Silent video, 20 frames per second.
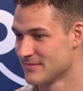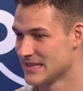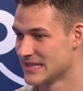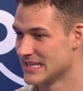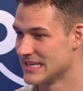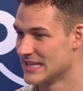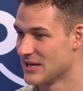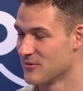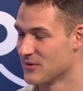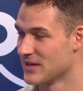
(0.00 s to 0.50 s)

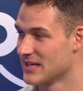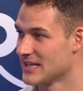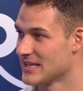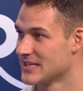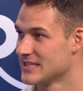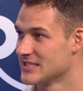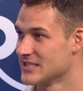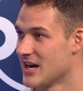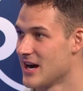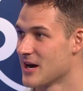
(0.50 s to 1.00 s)
thing that we
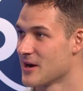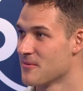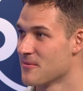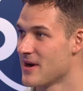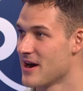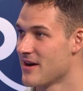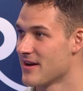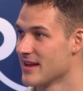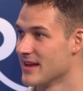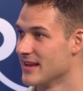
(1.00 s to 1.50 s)
talk
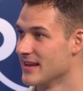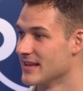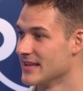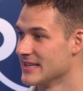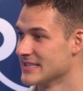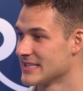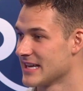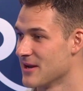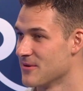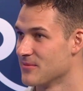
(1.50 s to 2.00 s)
about, and
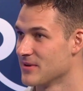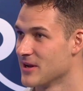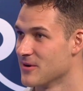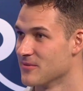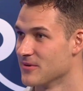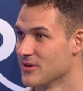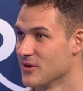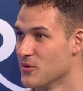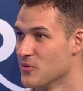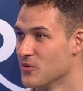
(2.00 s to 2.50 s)
it's kind of
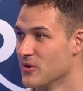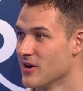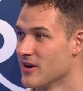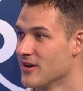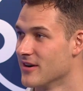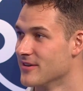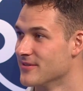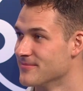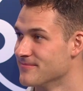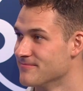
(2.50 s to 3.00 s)
becoming who we
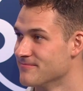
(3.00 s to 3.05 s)
are.